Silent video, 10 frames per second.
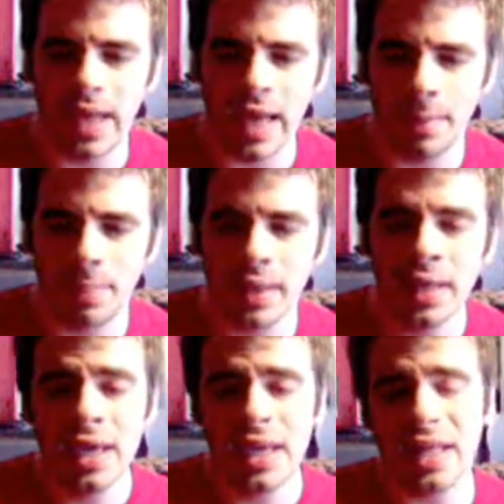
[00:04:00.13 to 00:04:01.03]
happened.
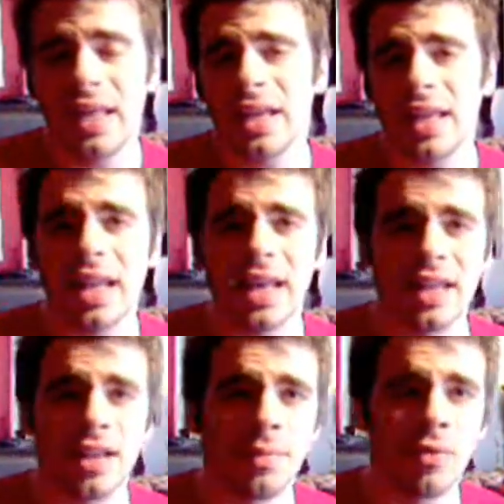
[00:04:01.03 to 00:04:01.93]
It's hinted at
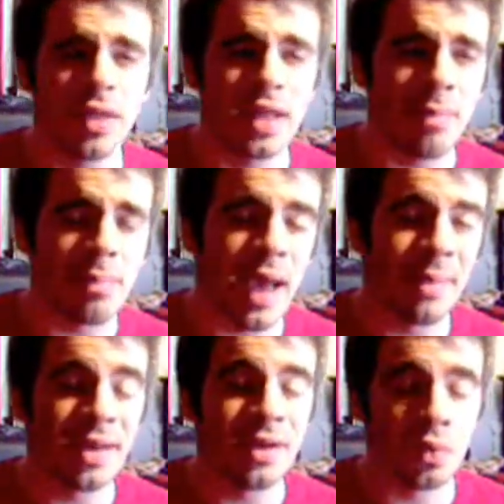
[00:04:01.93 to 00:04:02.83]
this point that
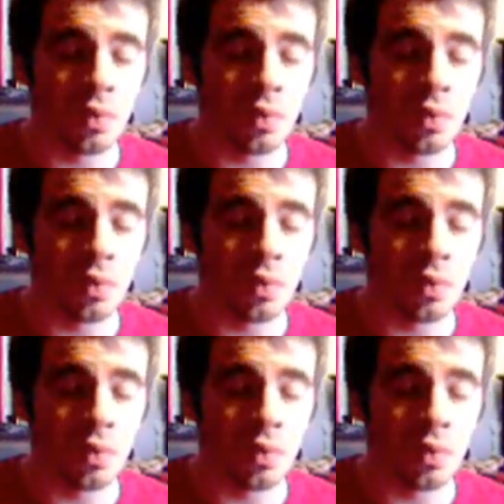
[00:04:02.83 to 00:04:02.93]
Batman,